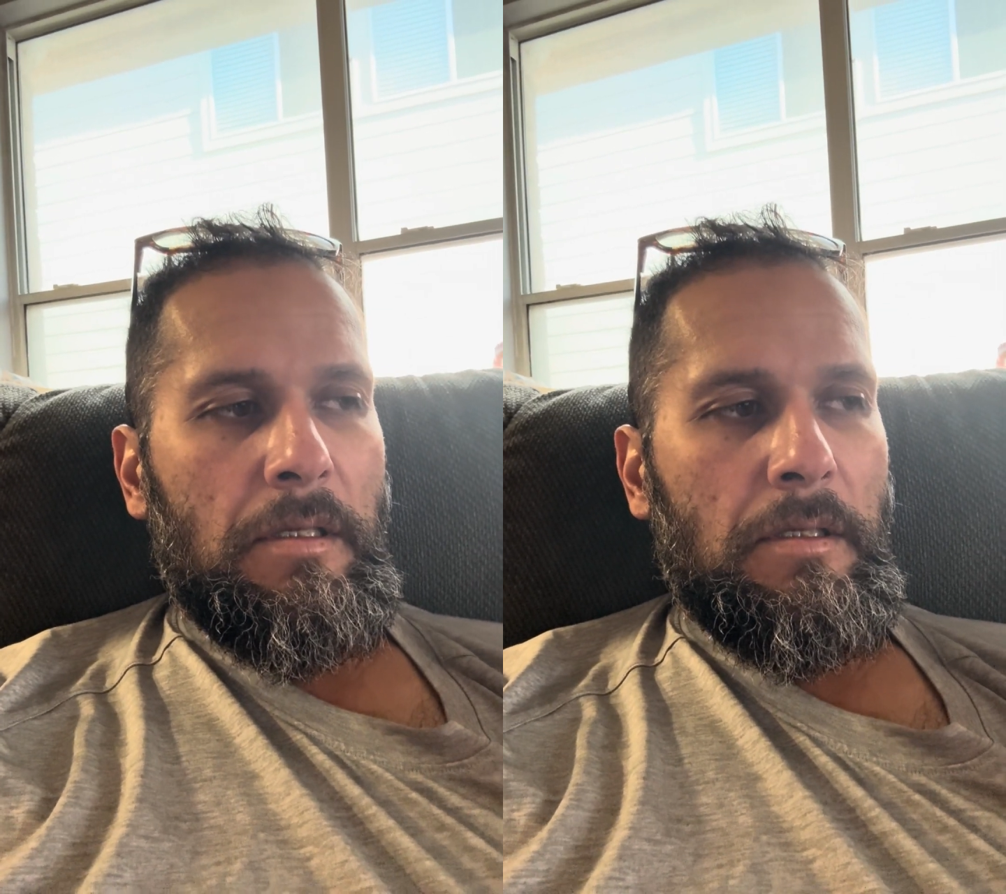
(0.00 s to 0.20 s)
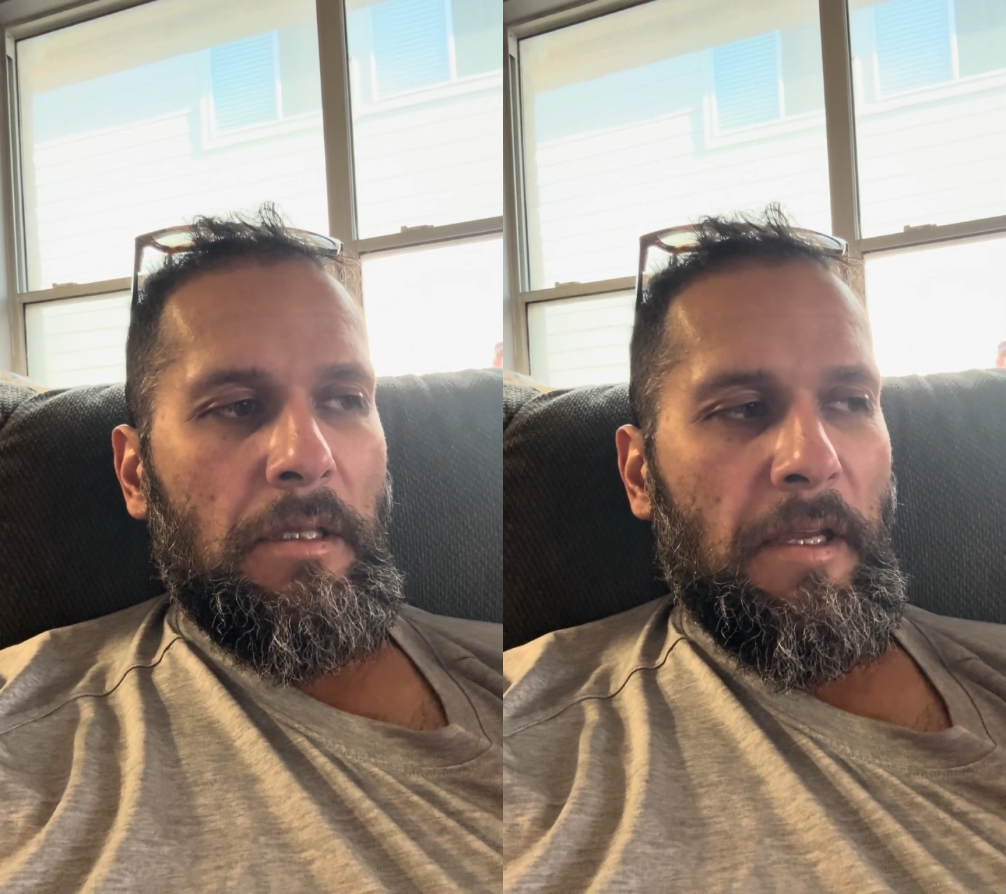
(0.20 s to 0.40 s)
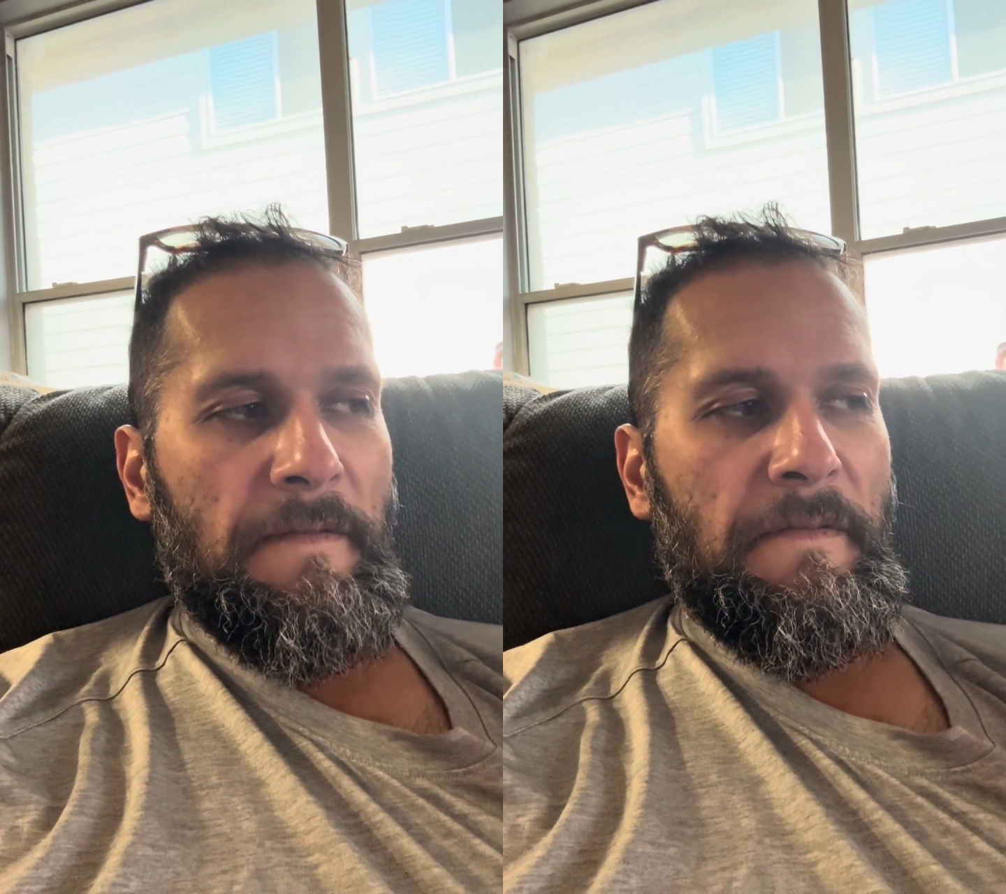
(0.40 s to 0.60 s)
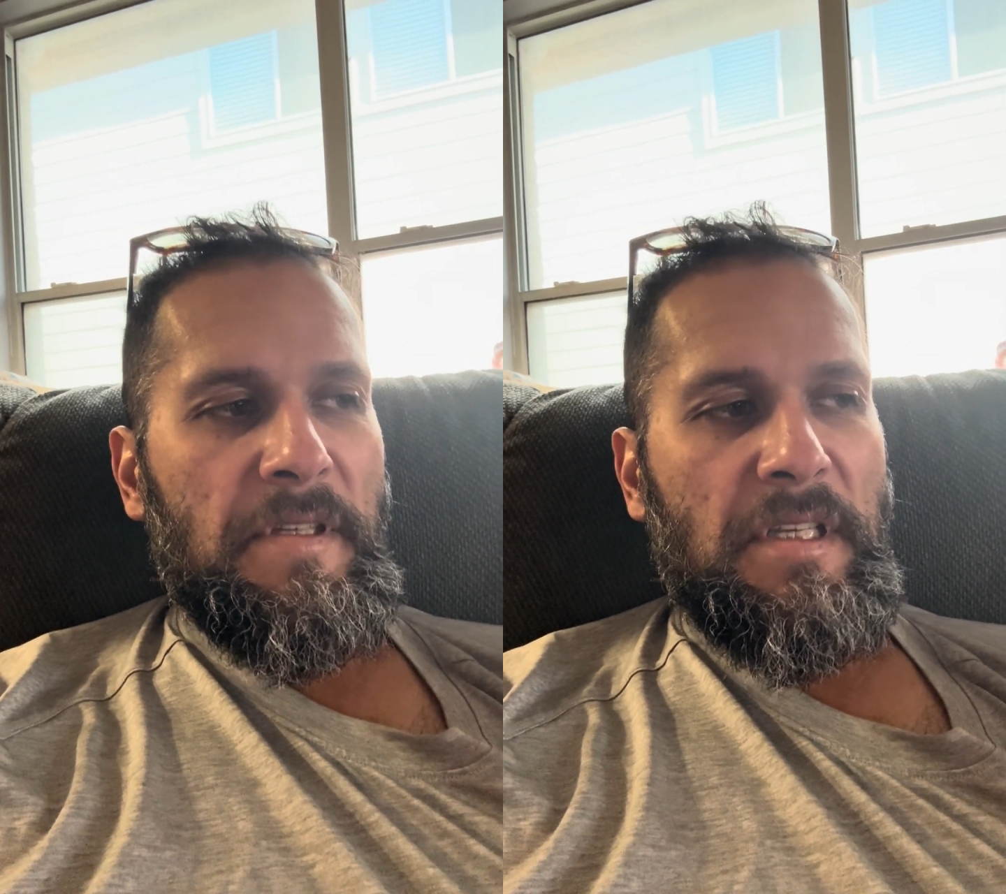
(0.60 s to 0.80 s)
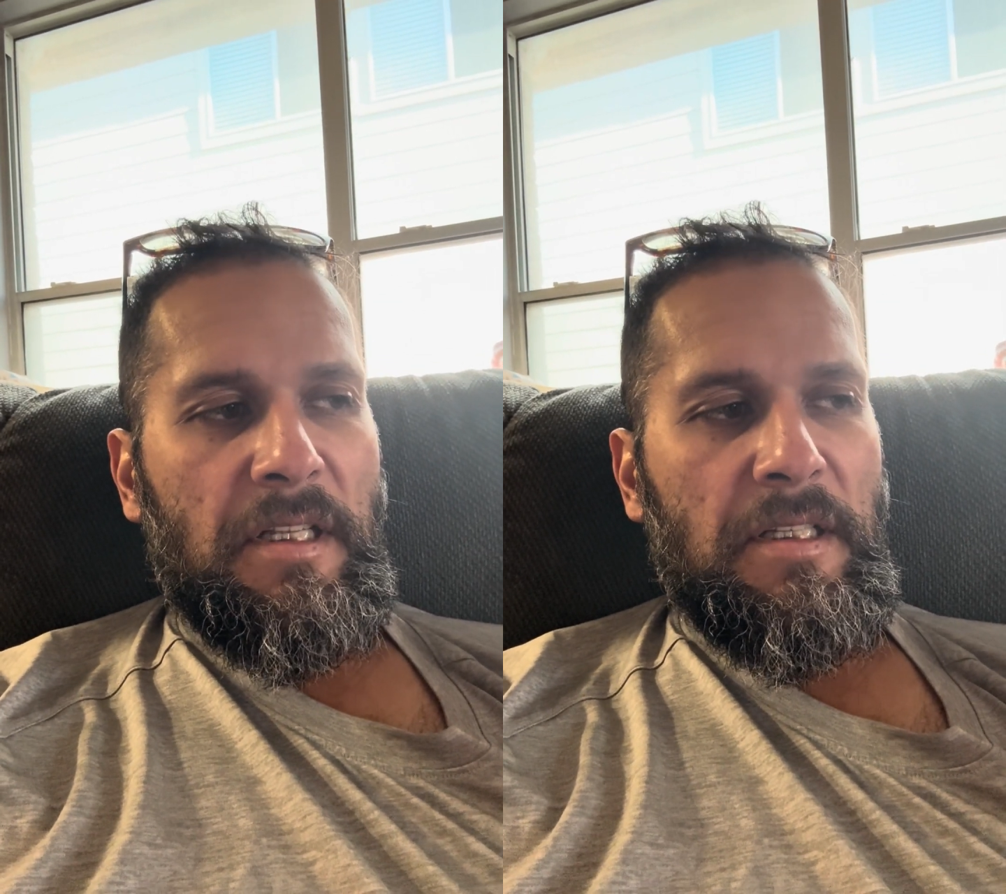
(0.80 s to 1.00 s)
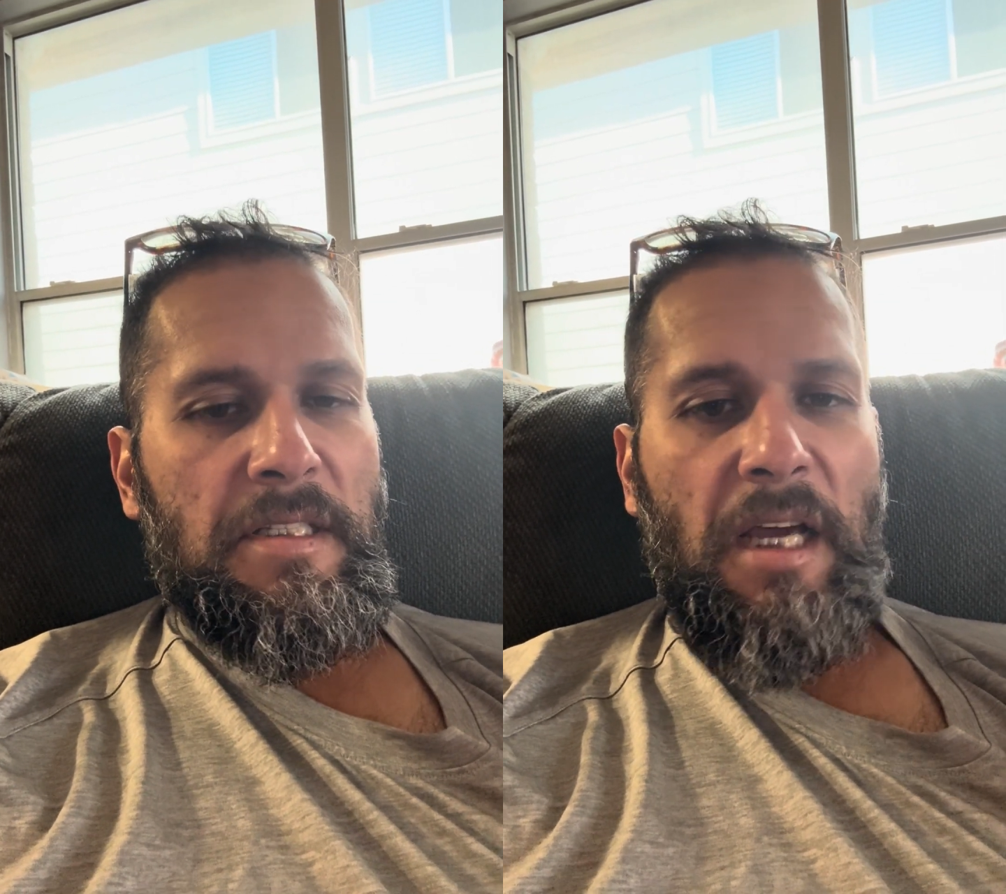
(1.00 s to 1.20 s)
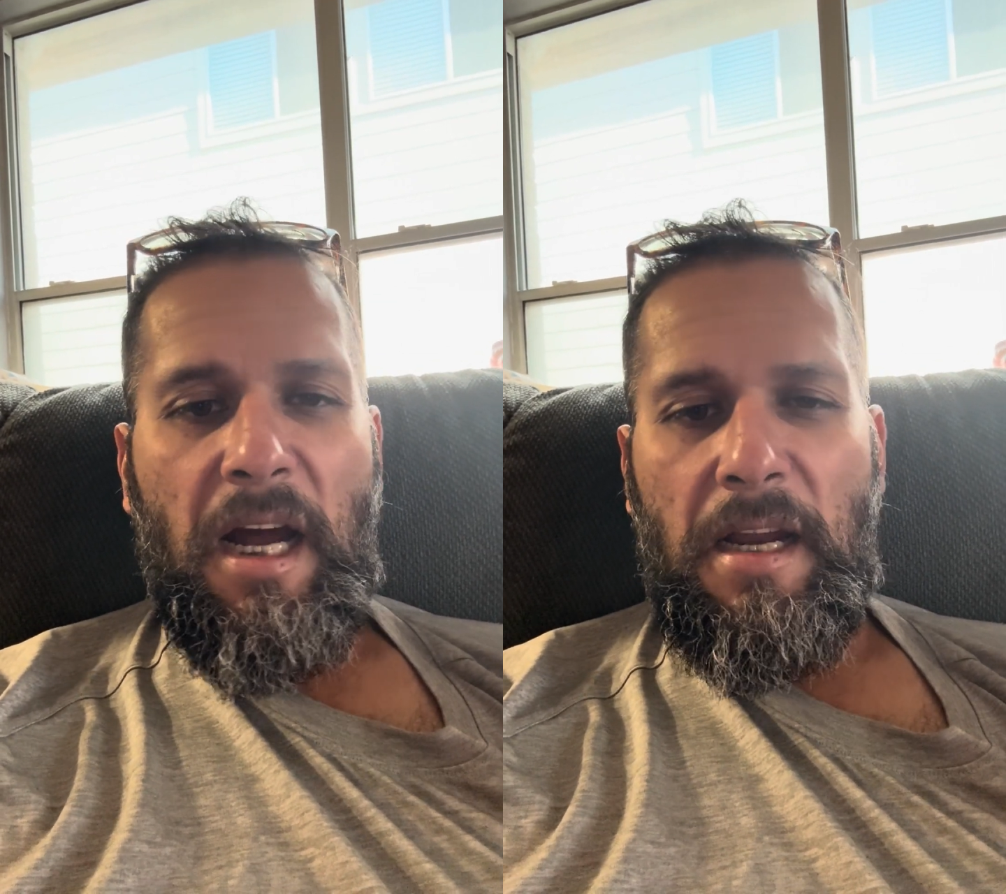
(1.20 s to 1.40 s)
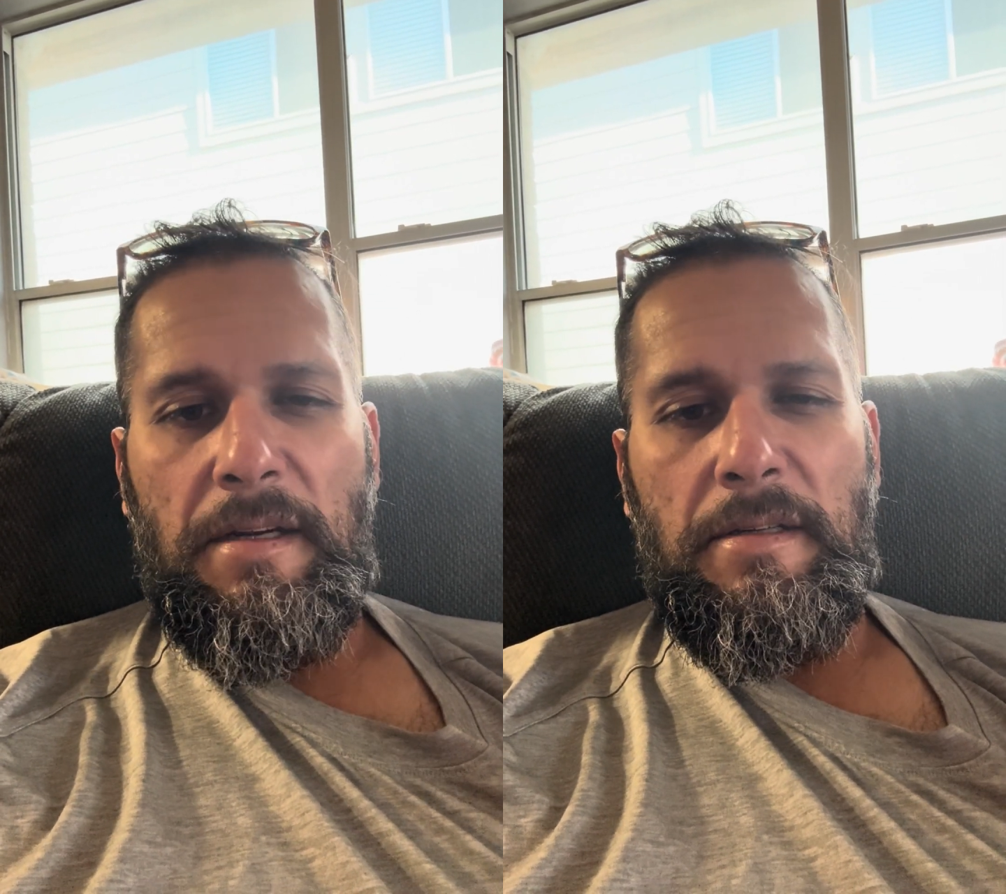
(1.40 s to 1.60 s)
like physically
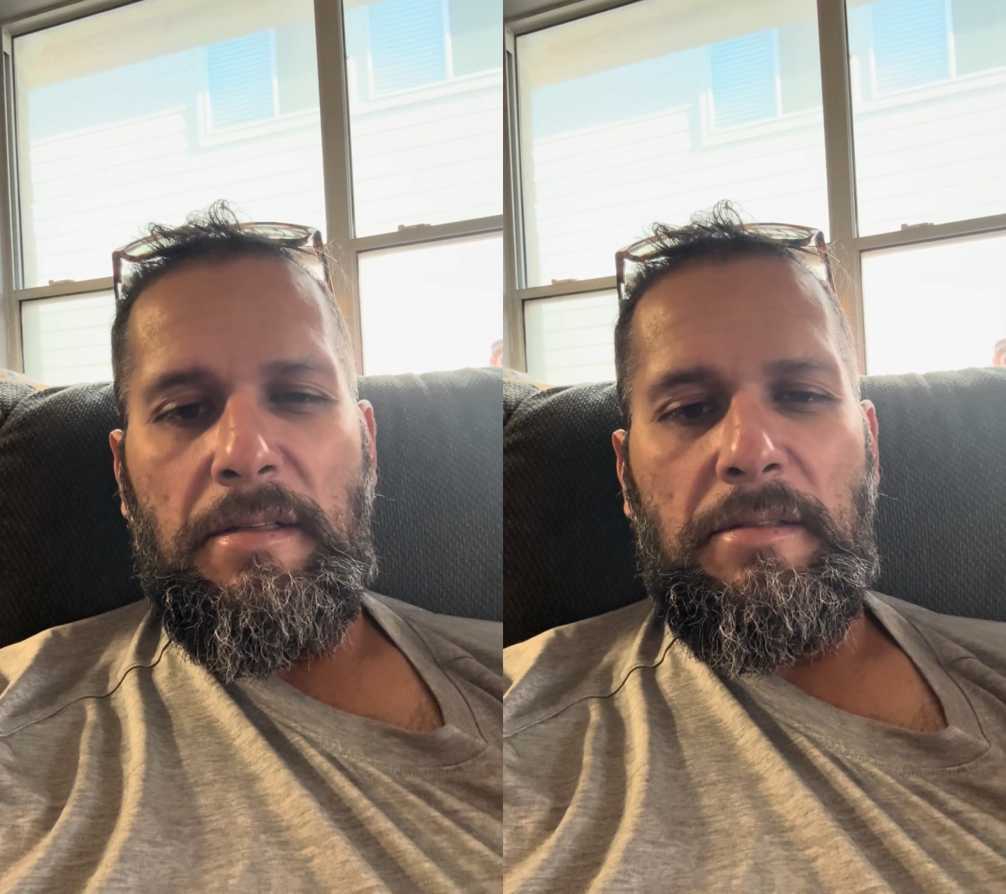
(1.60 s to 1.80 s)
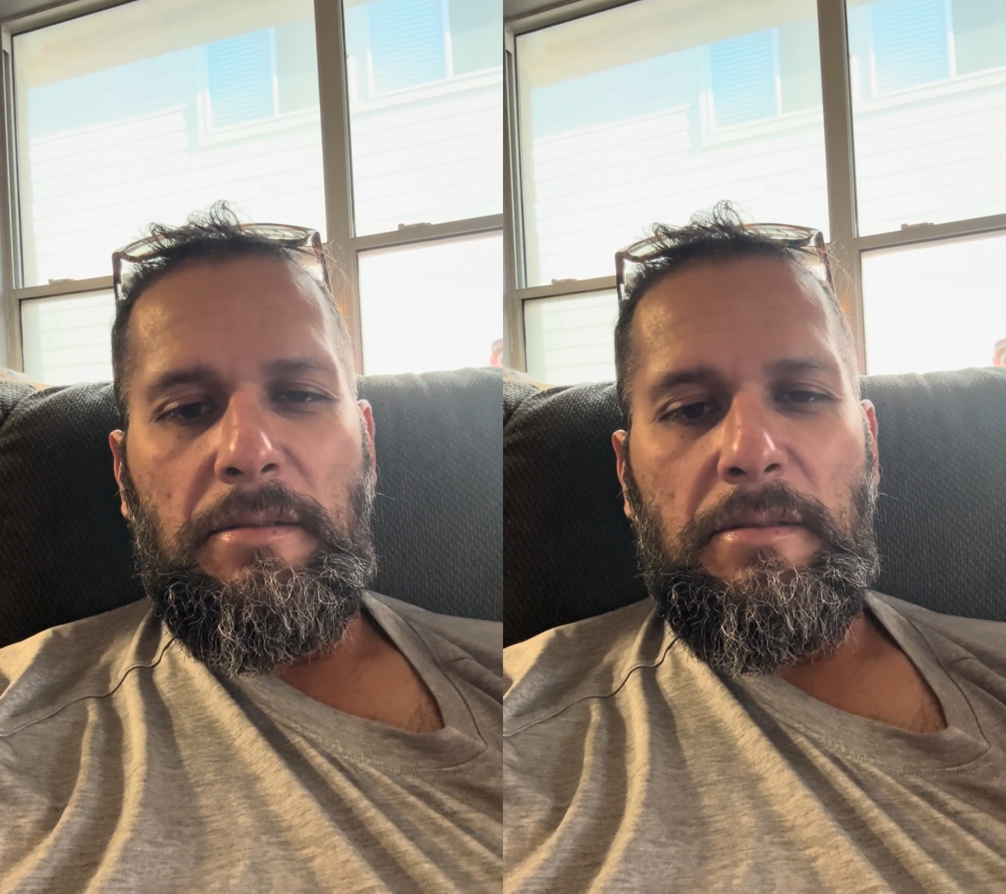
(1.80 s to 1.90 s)
tired,